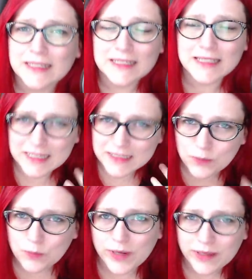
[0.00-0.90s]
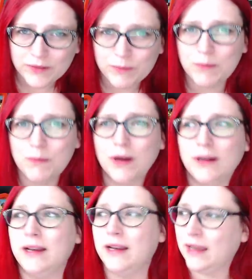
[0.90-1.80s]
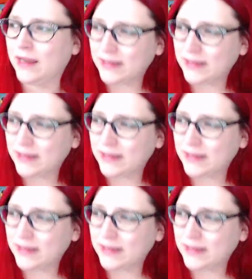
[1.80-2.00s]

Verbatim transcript: That is the way they've been marketing it.